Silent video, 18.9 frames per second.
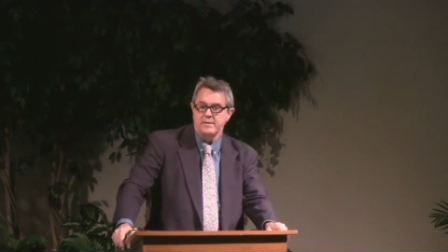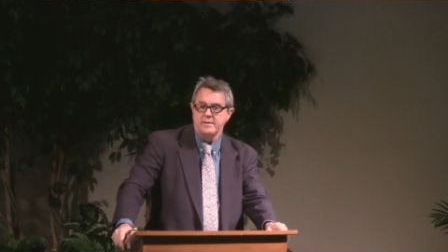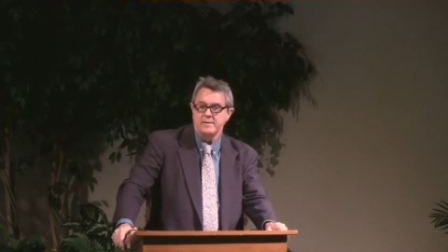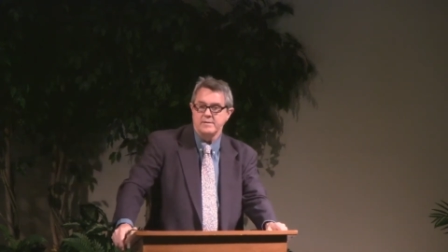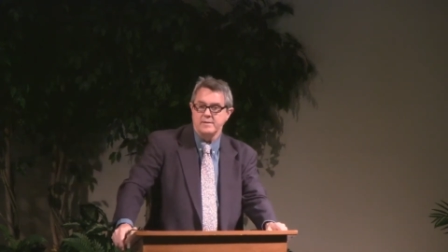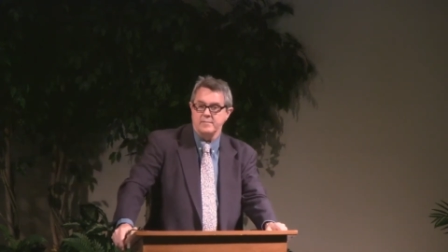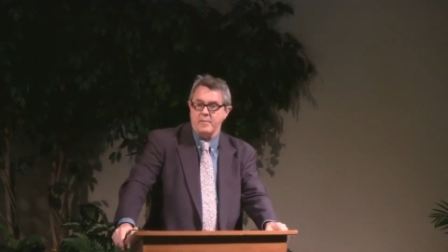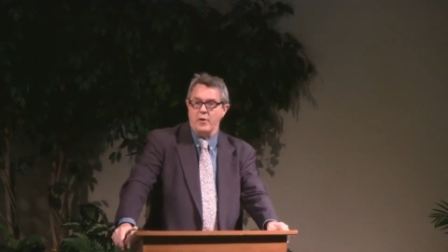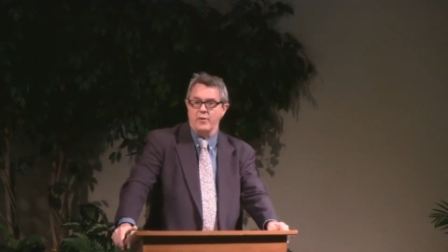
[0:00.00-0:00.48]

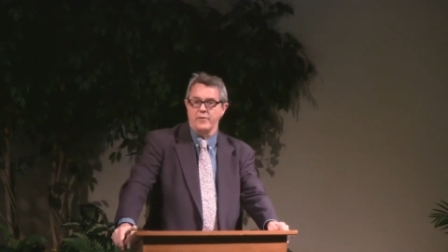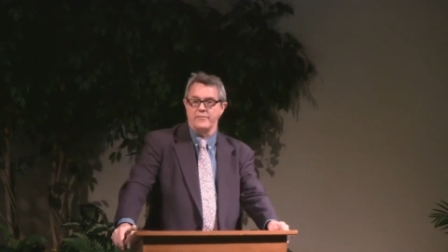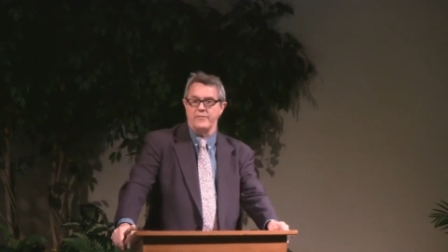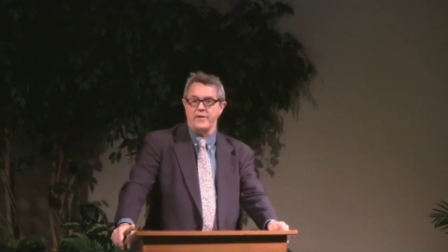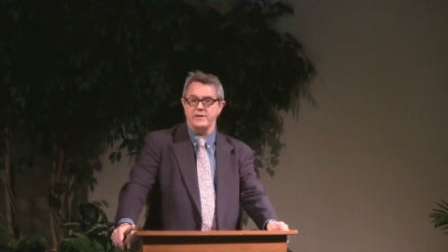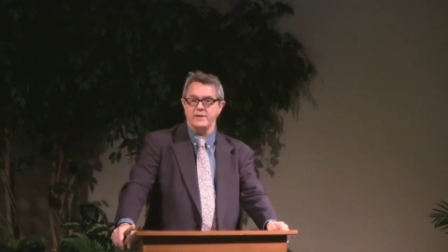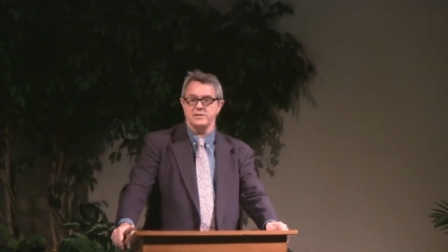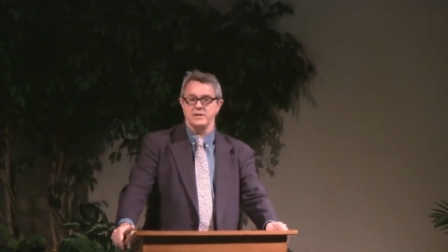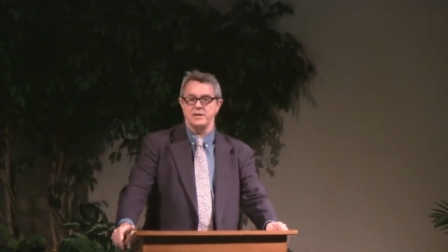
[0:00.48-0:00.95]
The
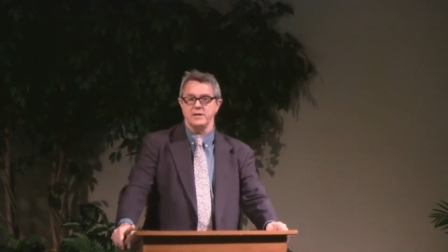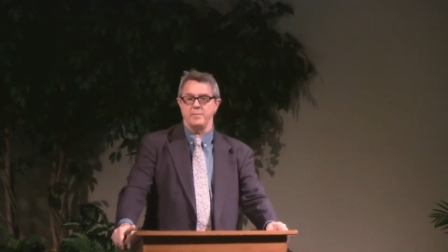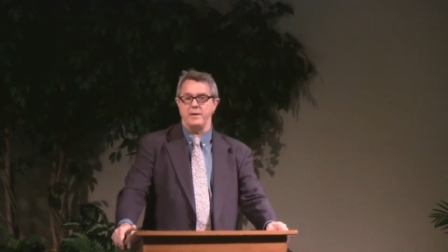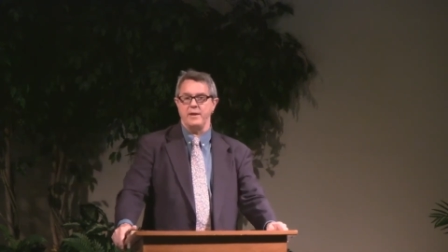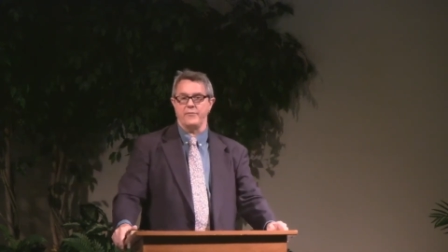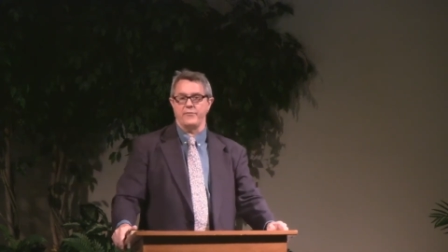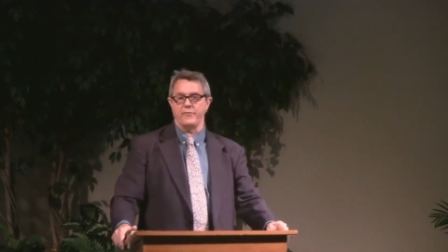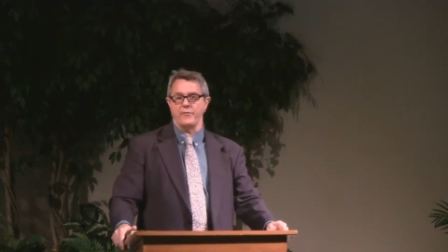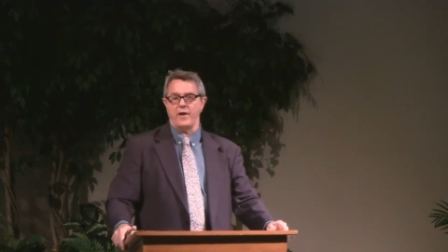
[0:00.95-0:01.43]
motivation to
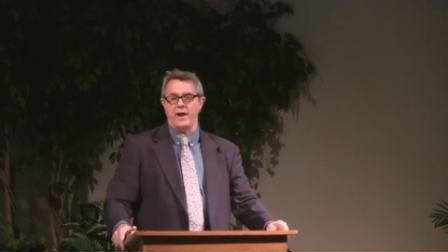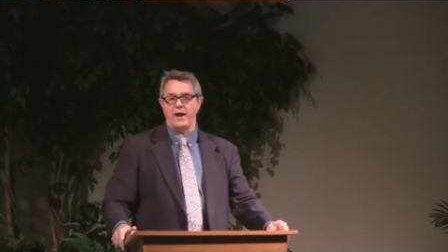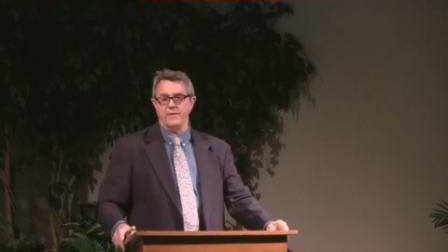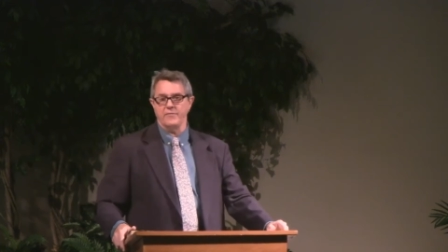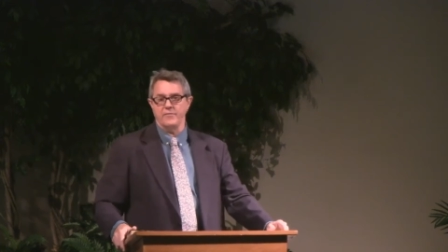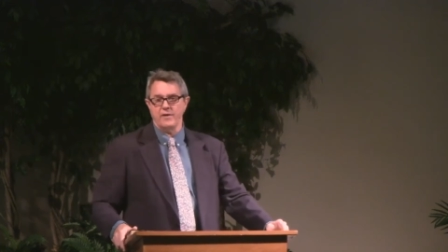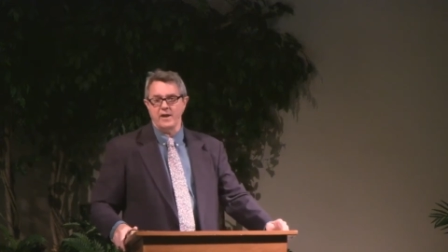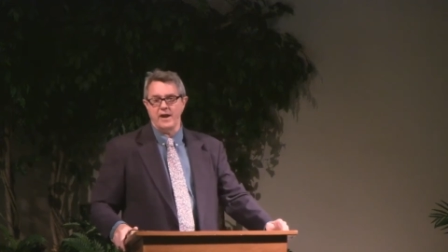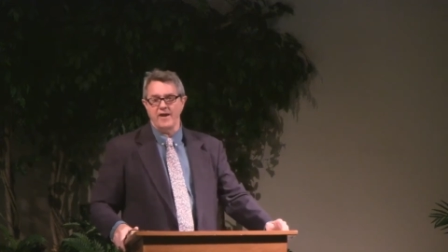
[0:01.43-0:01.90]
be afraid
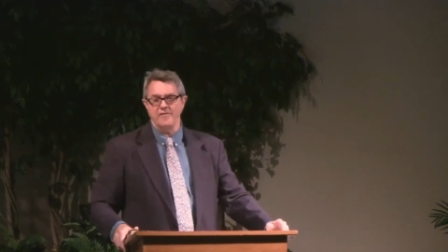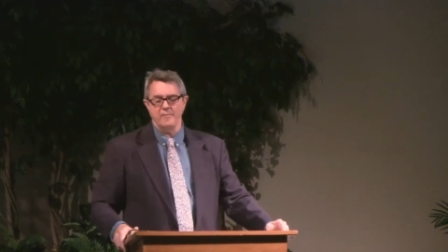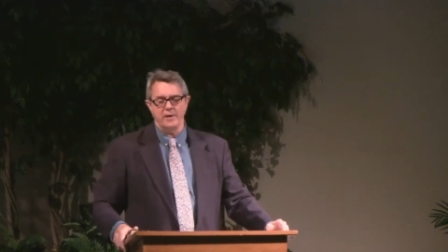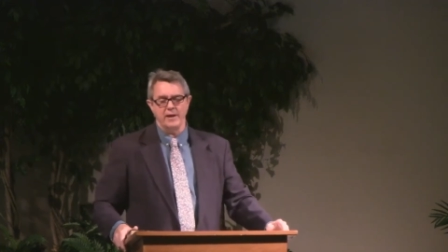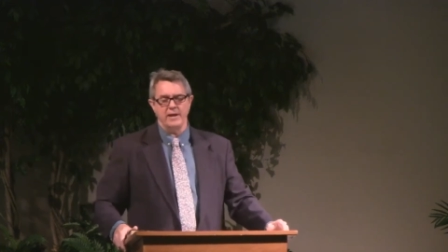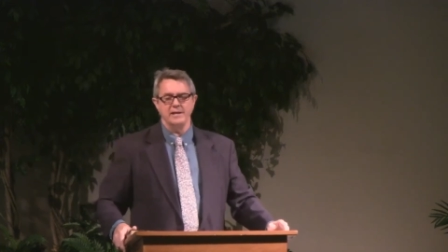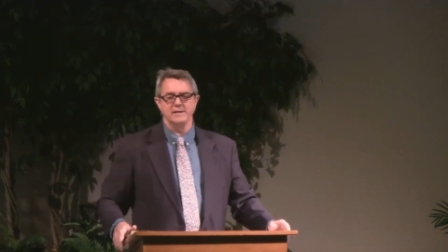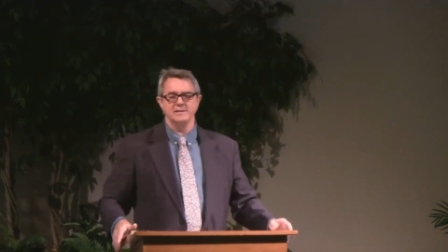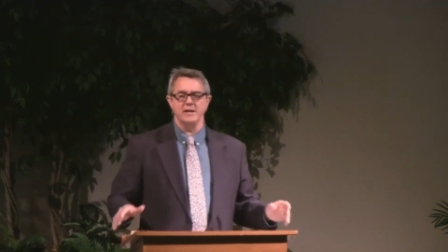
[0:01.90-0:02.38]
of the
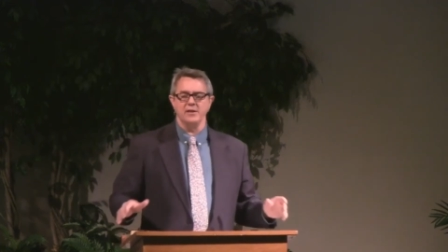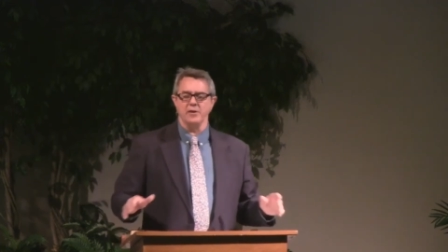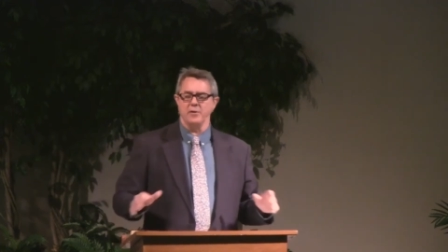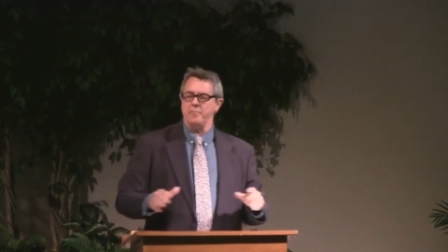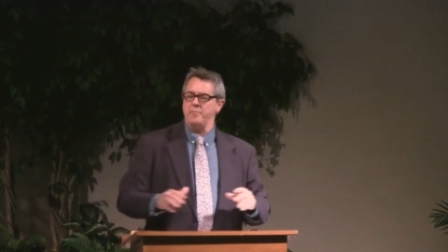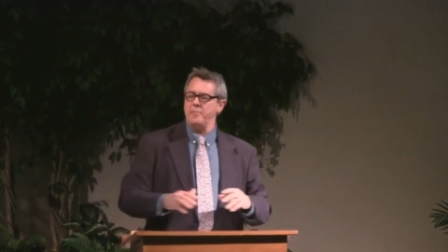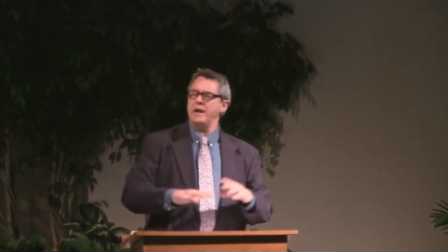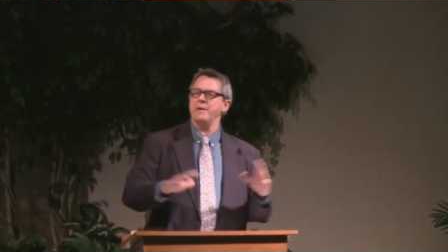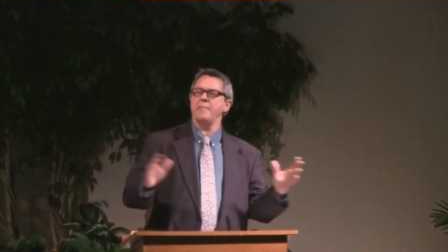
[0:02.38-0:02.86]
government is either
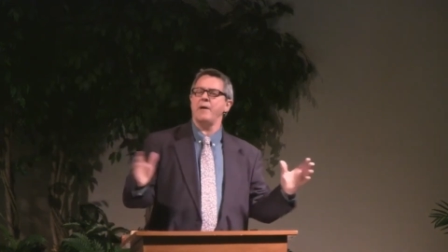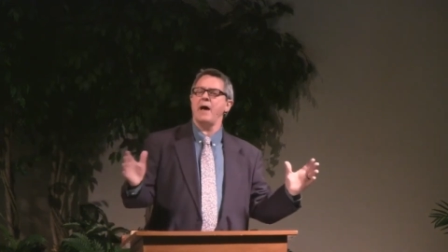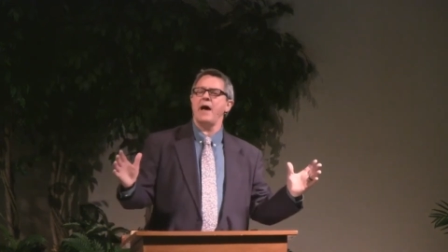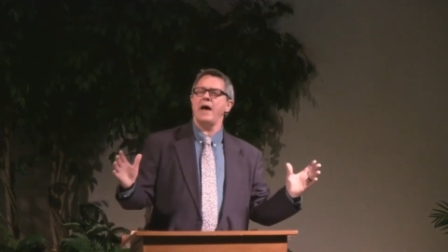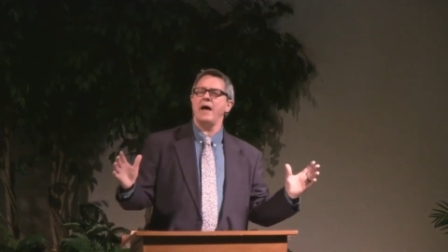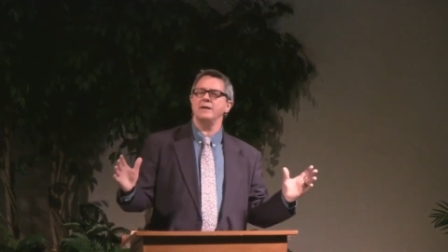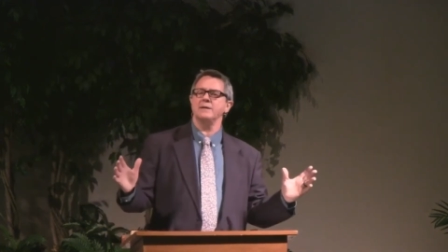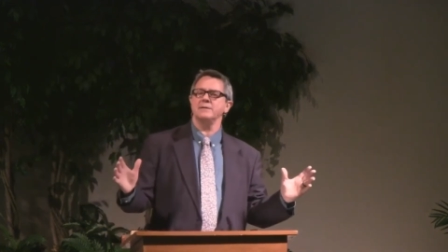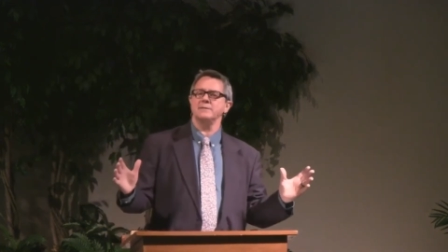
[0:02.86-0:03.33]

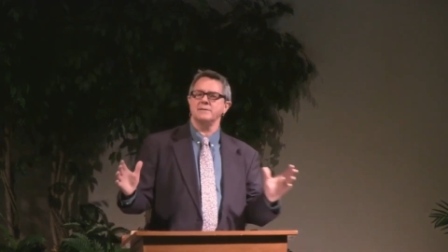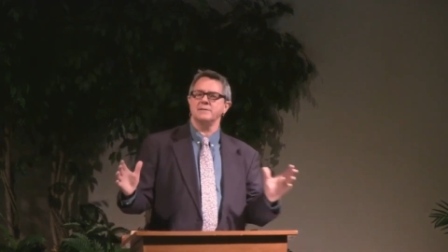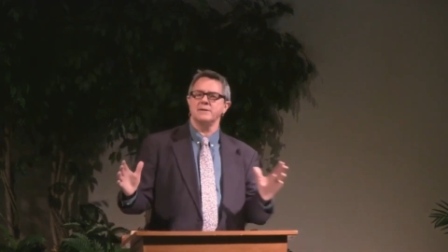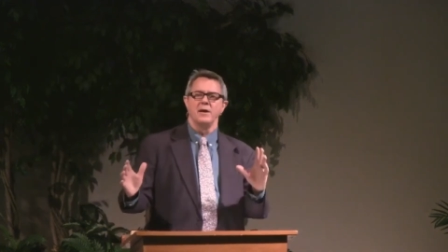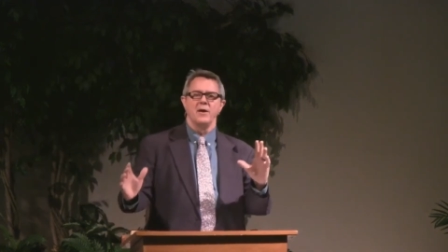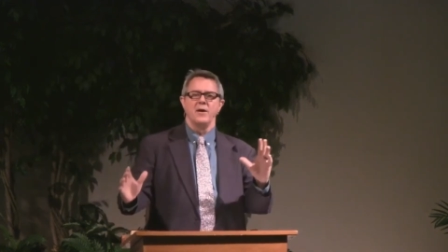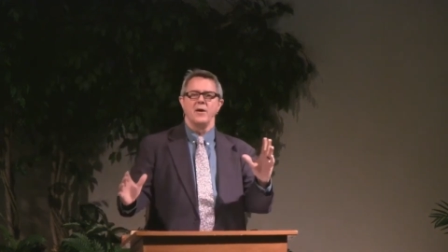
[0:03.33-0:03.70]
minimized